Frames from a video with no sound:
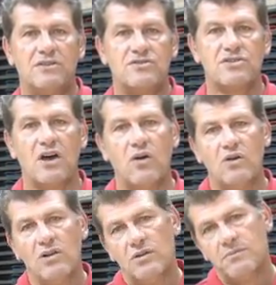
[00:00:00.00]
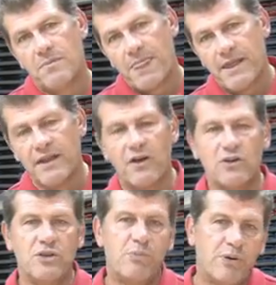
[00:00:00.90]
So, you
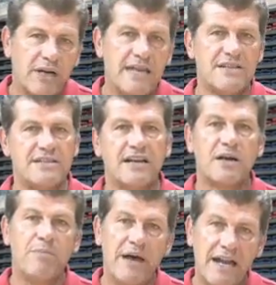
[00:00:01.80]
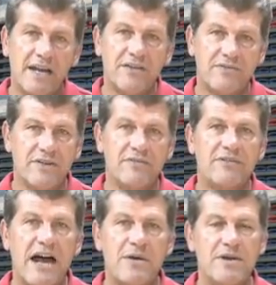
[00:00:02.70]
know, you put kids in a competitive
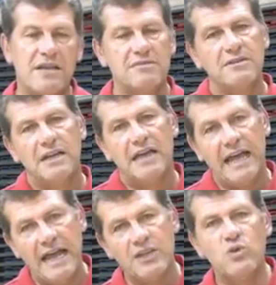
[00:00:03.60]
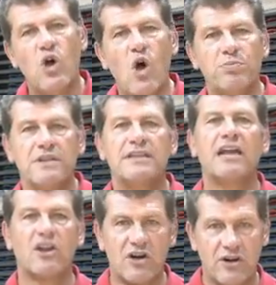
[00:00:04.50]
environment and you hope that
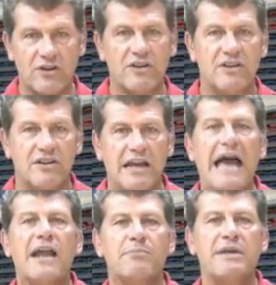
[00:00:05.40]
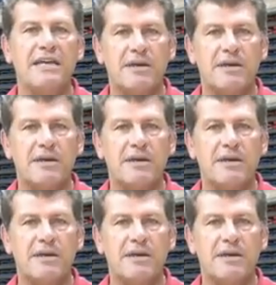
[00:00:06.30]
they learn how to be